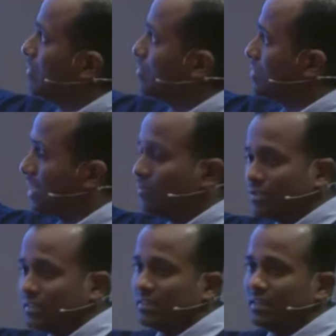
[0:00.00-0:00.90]
browser, I
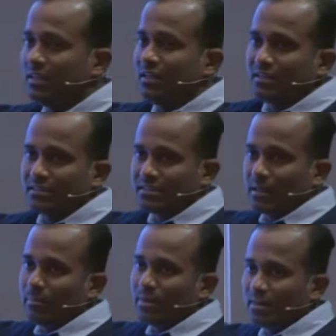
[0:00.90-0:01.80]
would see the
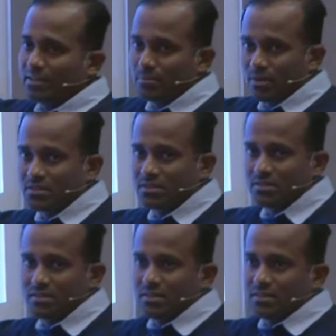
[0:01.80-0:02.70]
SAML response
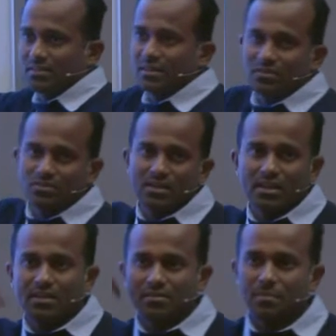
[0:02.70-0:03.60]
that was
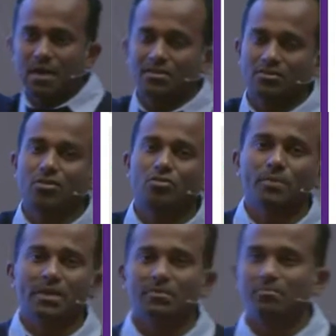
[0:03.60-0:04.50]
like passed on to
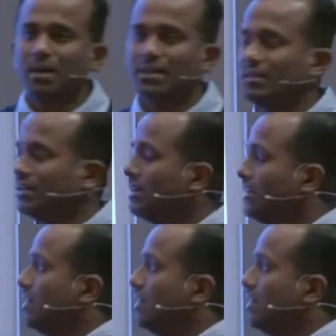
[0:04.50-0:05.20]
me by the,